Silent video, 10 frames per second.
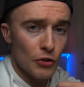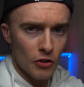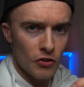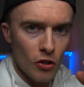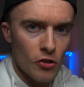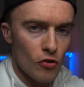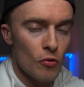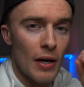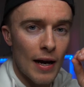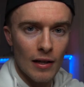a search through
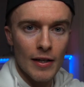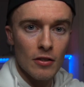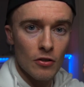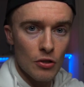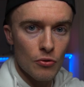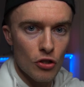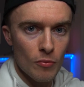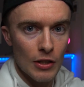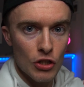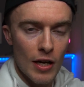my analytics on YouTube
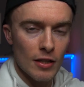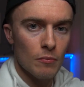and checked